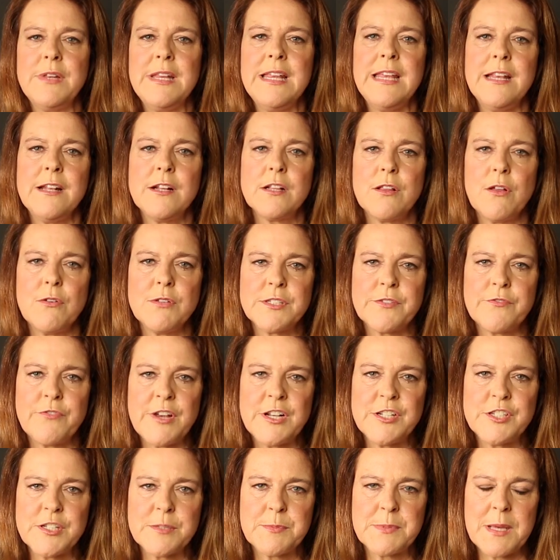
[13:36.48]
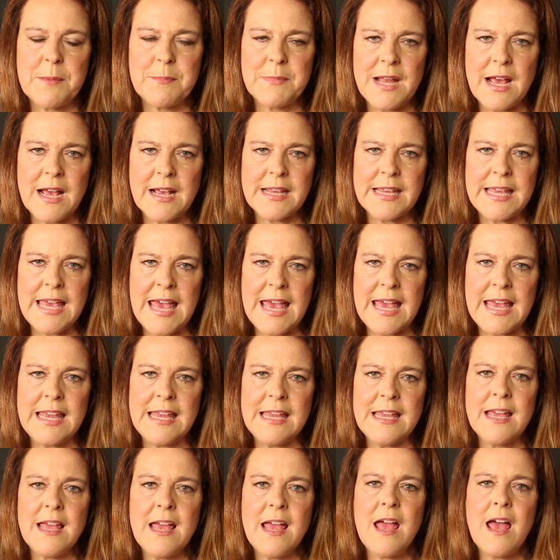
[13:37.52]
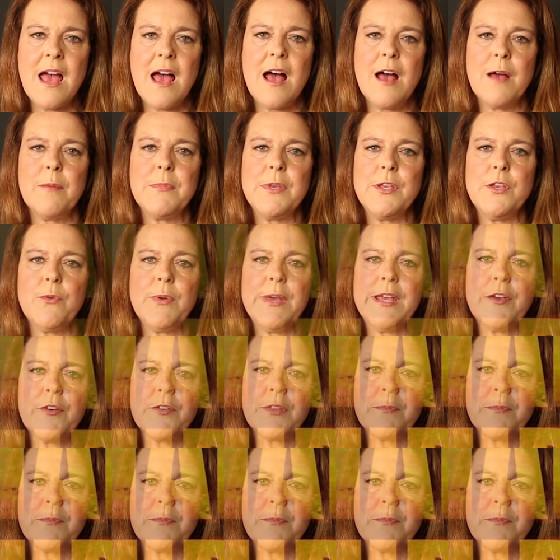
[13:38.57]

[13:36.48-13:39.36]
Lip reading: need close friendships, I'm not gay. You hear